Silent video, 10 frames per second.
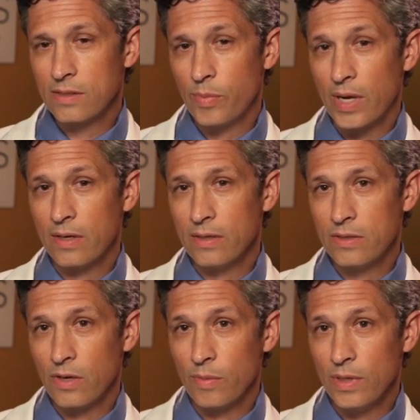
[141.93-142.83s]
to better
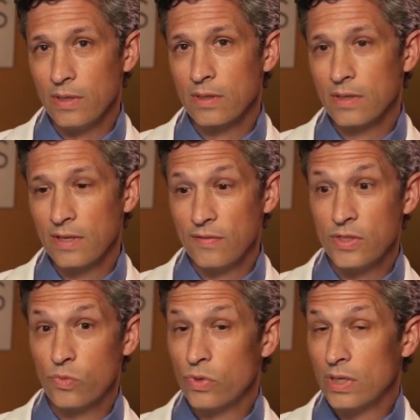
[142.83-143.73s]
determine if
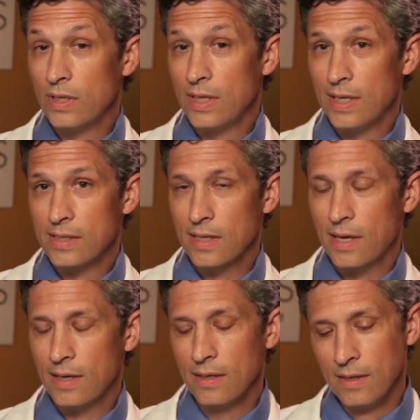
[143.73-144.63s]
it's really the
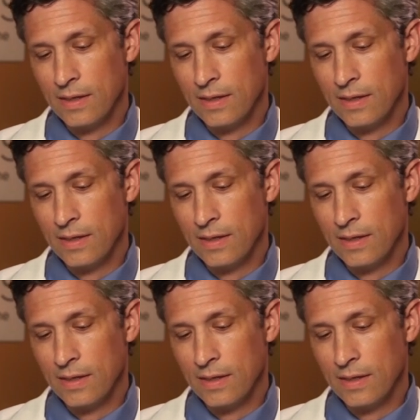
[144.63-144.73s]
SI.